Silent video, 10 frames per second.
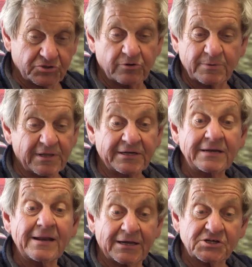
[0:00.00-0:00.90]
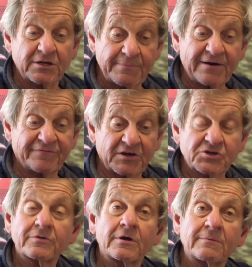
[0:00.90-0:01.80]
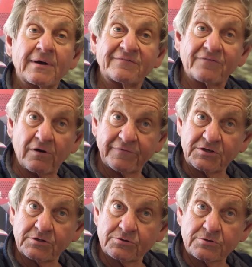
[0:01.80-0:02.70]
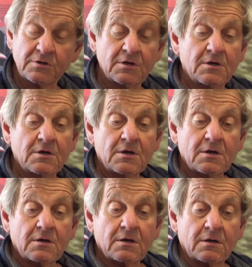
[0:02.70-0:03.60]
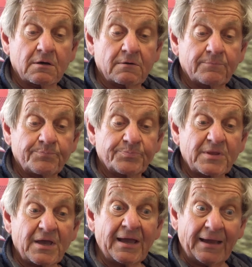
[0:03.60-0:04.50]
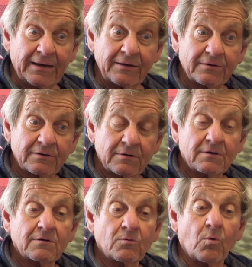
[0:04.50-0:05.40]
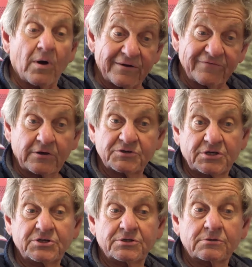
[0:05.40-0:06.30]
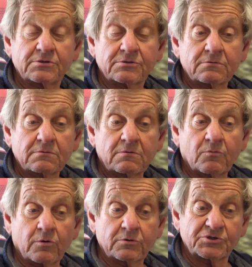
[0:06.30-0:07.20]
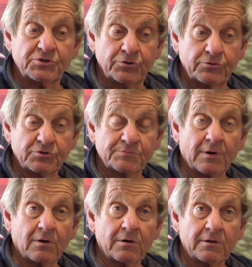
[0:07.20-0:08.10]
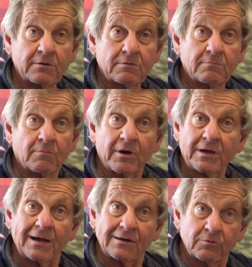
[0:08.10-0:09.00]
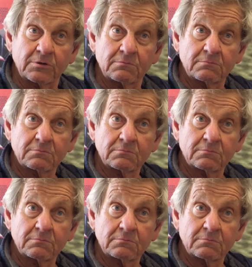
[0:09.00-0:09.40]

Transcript: story, but they didn't actually manufacture it. They only made five engines. Um, and one of those engines was used by Mike Hailwood.